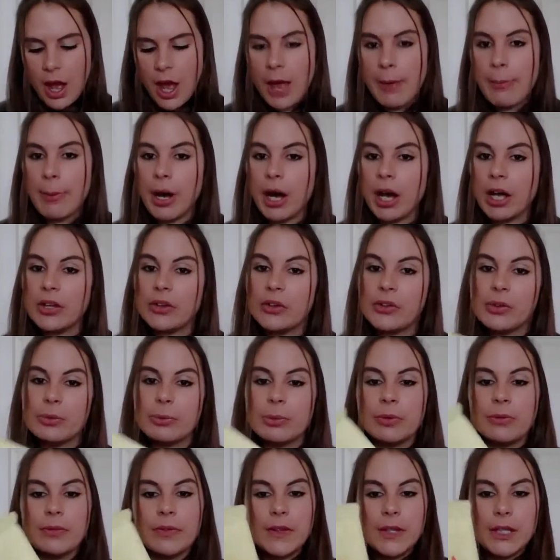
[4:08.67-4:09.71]
I bought
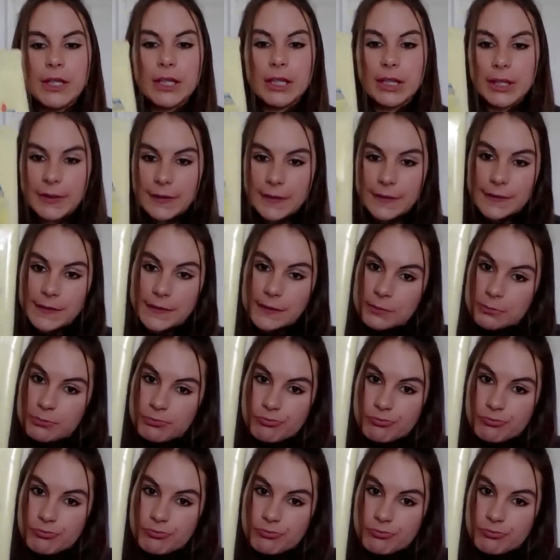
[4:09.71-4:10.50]
some of these.